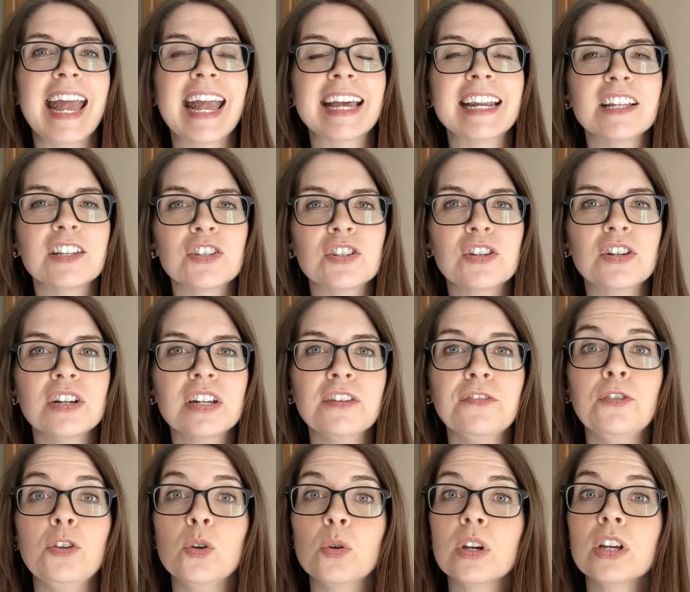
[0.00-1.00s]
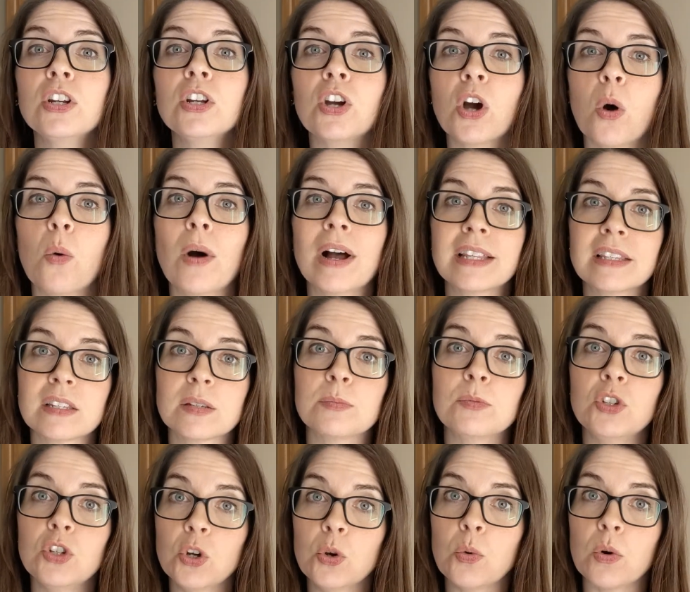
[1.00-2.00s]
And it's good if you can go on
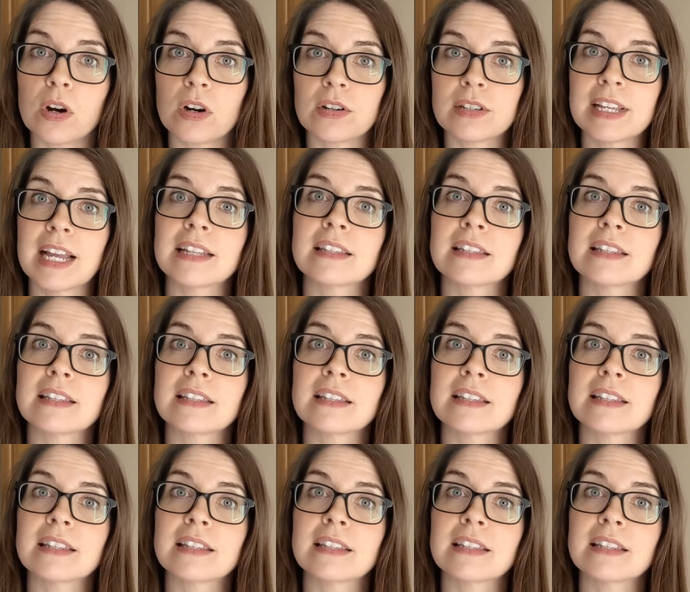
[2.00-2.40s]
some tours